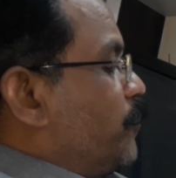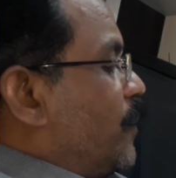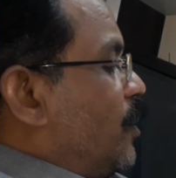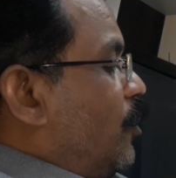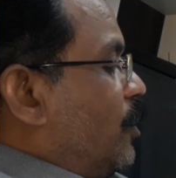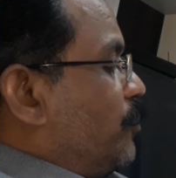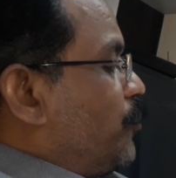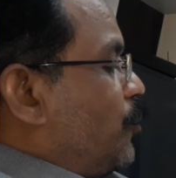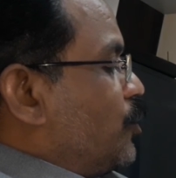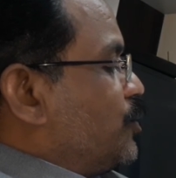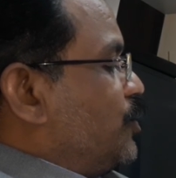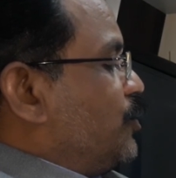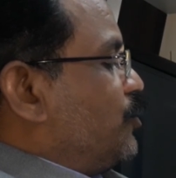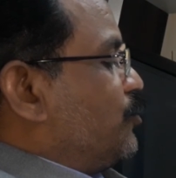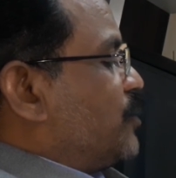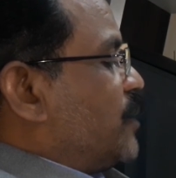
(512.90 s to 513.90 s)
on
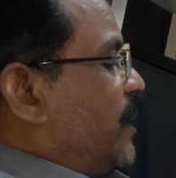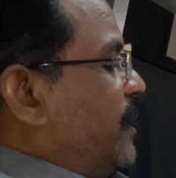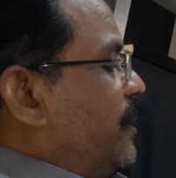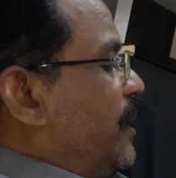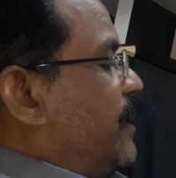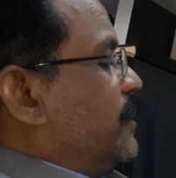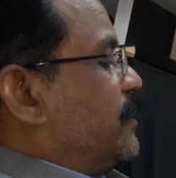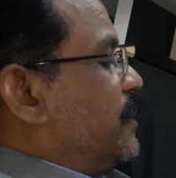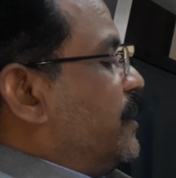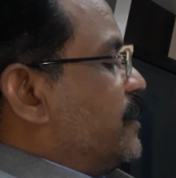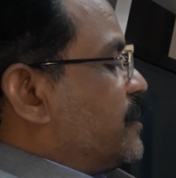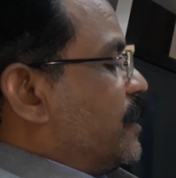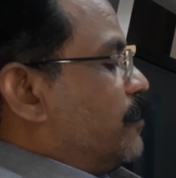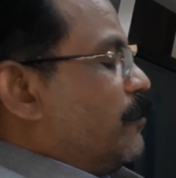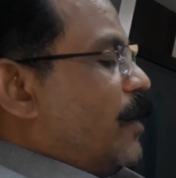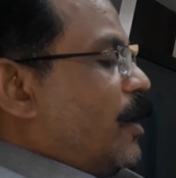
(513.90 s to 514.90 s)
positive side and 3
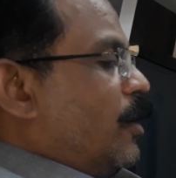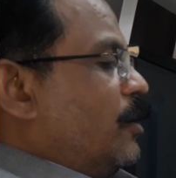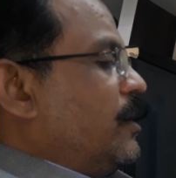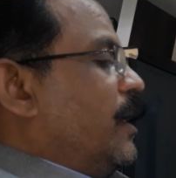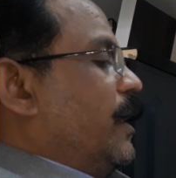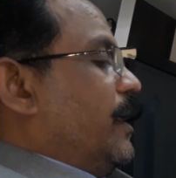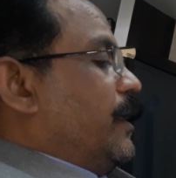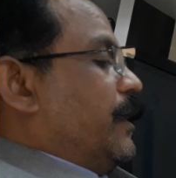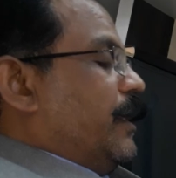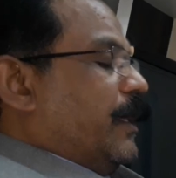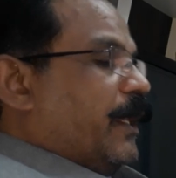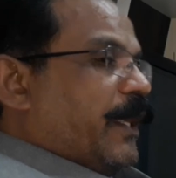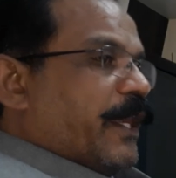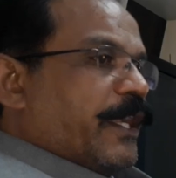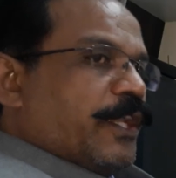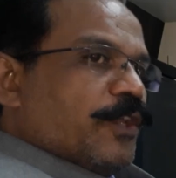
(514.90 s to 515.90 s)
sigma on
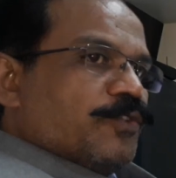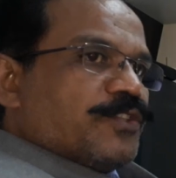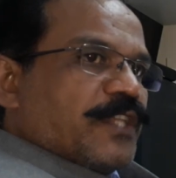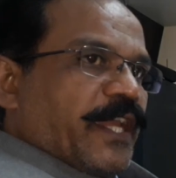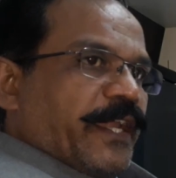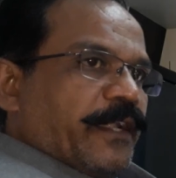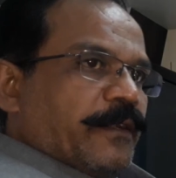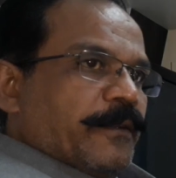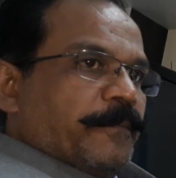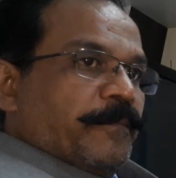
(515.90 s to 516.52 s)
negative side.